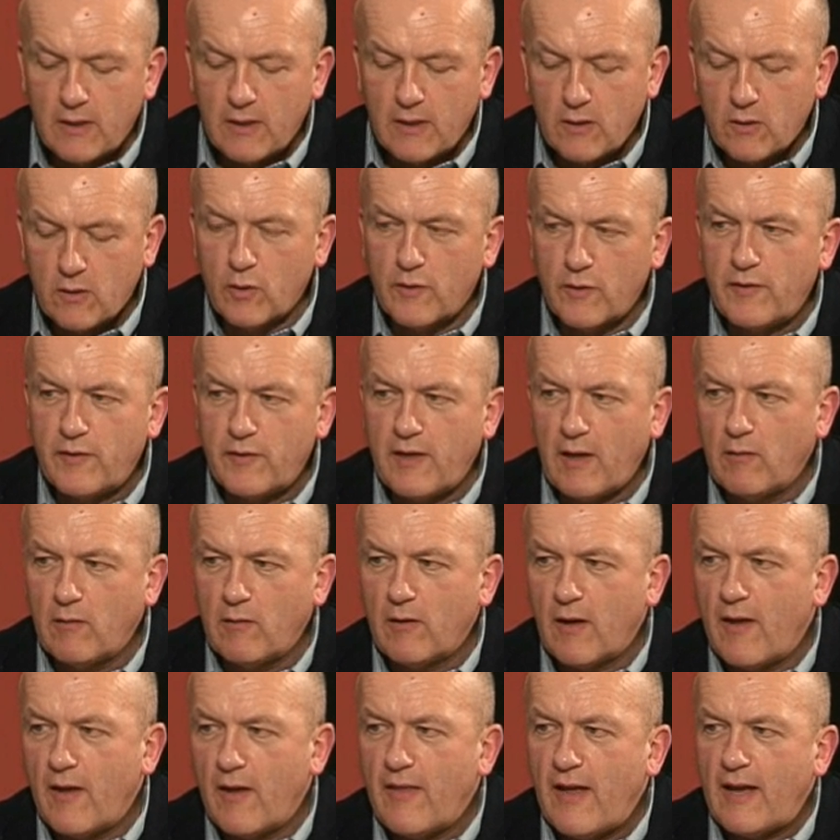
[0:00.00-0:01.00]
or if you don't
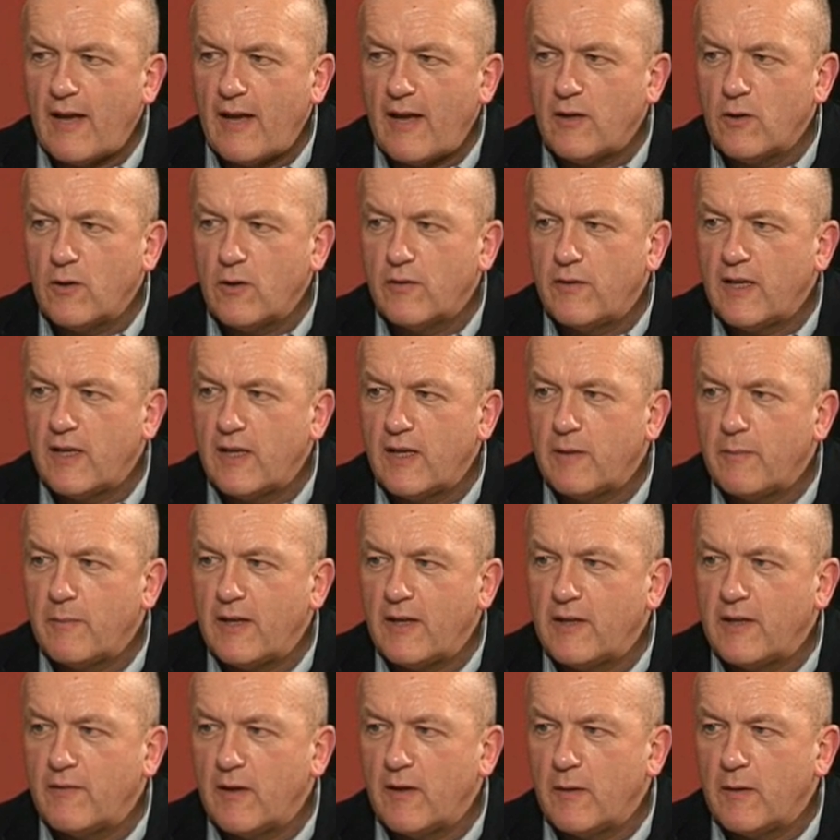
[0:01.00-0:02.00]
like that, you could think
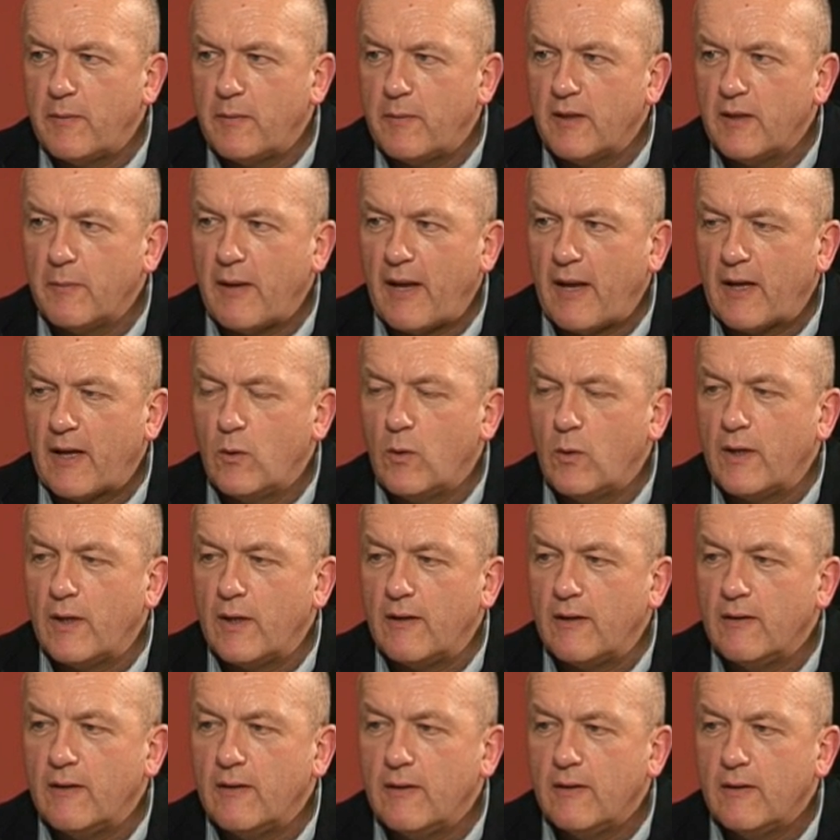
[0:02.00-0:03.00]
about developing the black
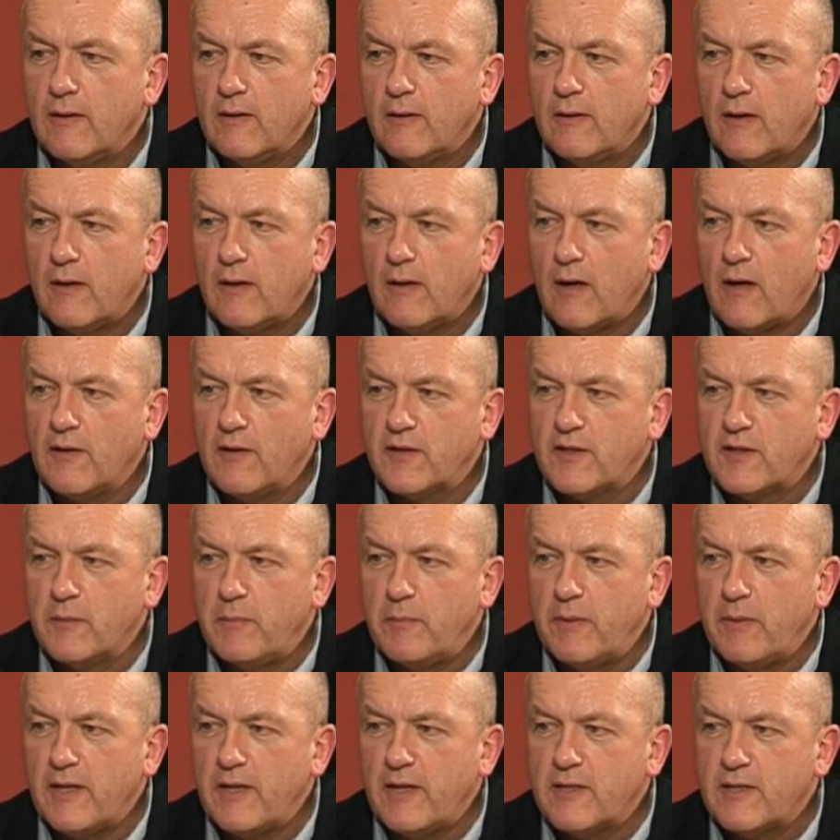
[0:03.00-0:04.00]
queen, either to
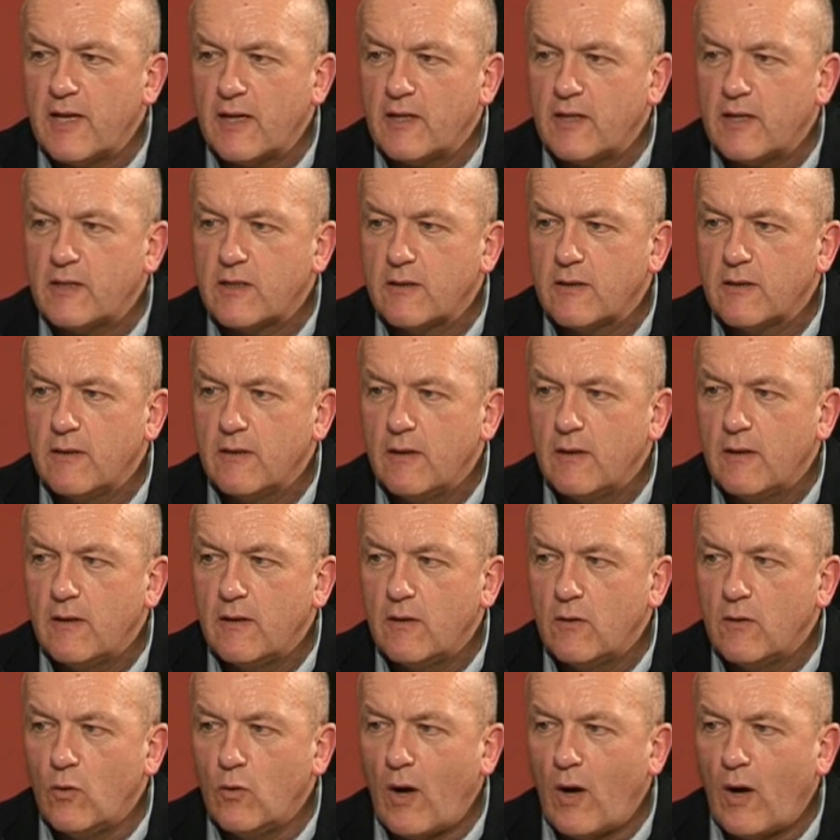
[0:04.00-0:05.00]
b6
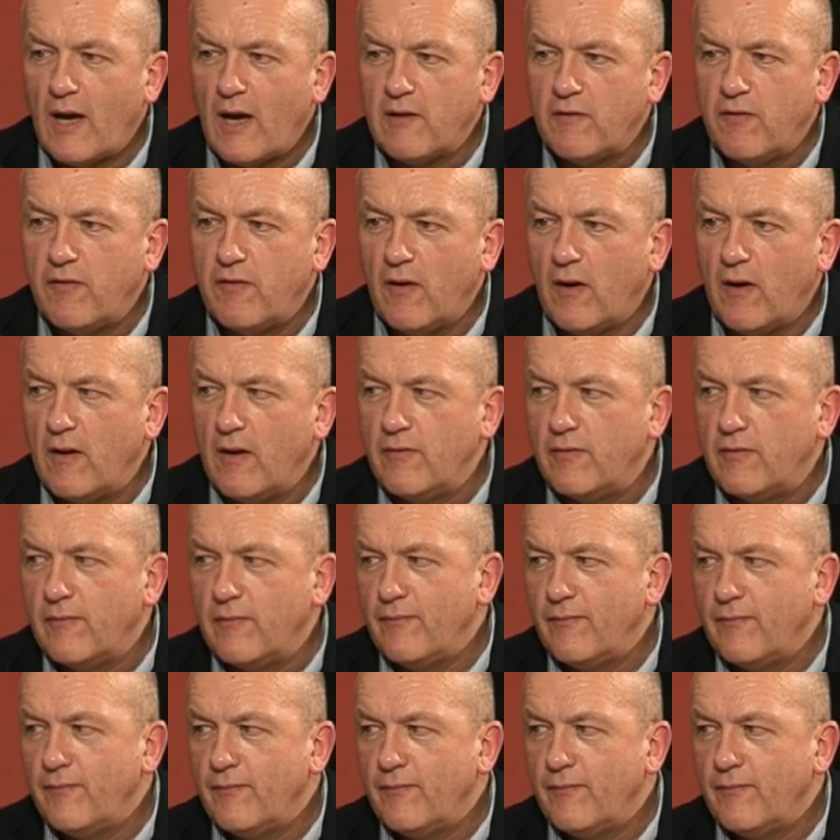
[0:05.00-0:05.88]
or a5.